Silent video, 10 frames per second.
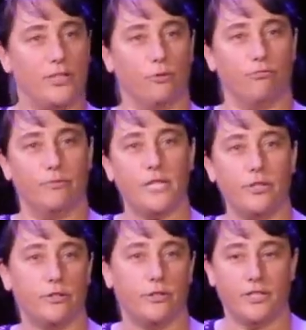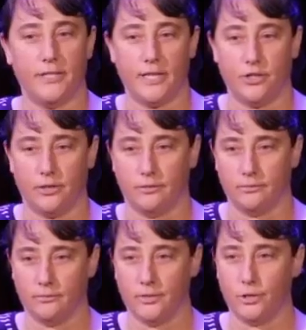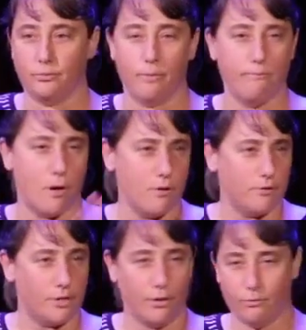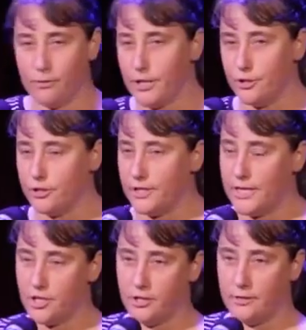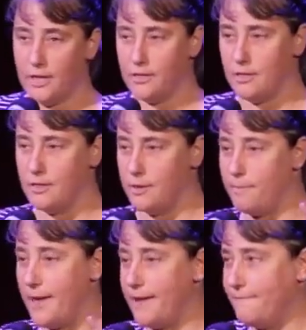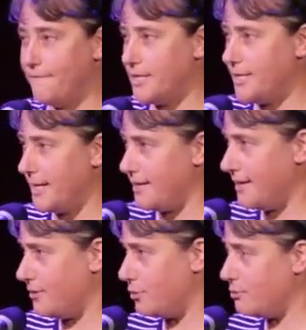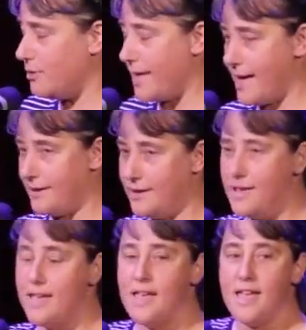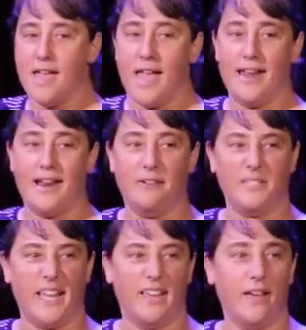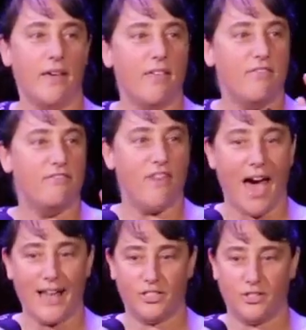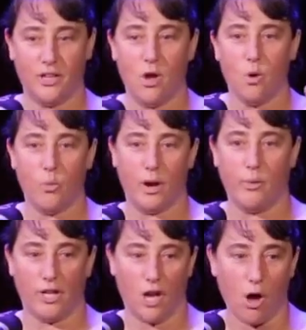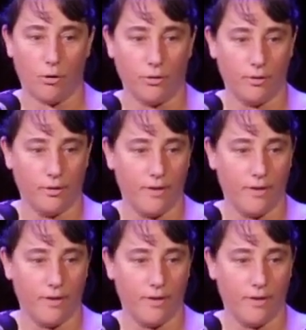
this research station, this remote research station in the Bay of Fundy that the school had. And I was like, that's where I want to go.